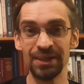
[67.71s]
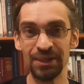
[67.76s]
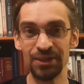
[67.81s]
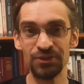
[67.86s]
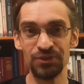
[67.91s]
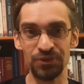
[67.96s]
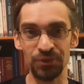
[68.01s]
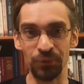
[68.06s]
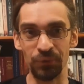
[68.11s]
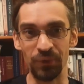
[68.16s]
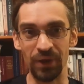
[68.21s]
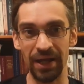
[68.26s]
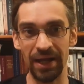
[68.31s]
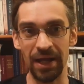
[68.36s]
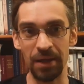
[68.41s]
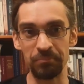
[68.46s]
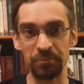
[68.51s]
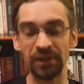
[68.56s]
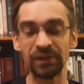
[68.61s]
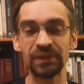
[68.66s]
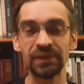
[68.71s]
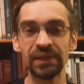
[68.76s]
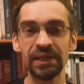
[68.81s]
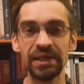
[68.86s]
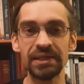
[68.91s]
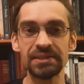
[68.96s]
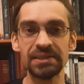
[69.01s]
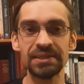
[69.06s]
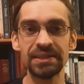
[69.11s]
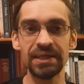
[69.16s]
So
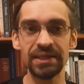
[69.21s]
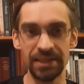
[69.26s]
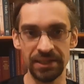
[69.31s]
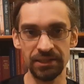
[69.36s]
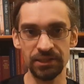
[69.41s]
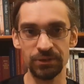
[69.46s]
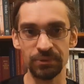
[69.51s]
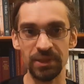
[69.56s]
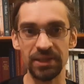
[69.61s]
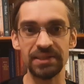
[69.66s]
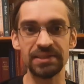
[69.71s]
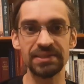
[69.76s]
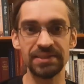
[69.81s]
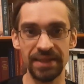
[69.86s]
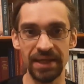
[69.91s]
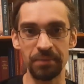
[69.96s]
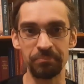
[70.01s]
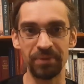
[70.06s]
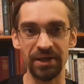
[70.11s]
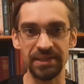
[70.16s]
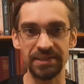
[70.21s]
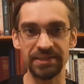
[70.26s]
let's get into it step by